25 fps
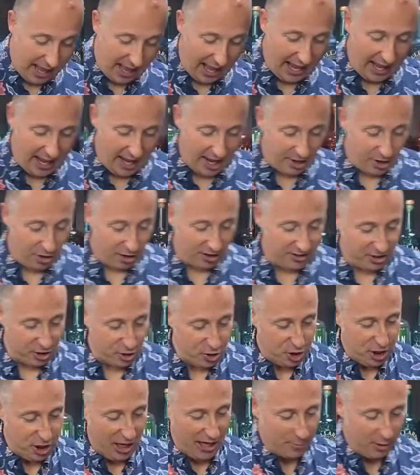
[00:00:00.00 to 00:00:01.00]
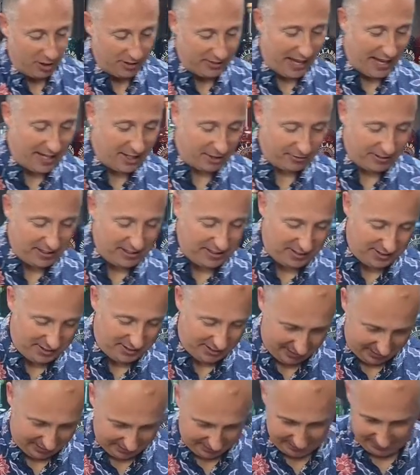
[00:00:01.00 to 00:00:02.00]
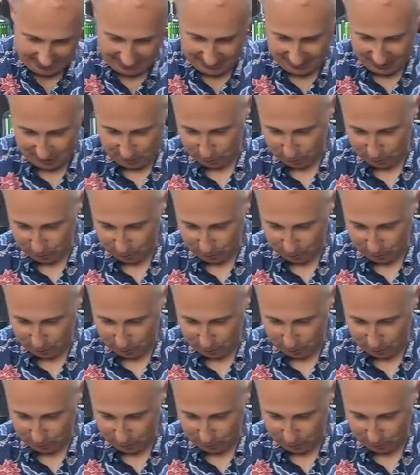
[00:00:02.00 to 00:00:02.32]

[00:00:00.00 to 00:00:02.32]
And I do shake my daiquiris,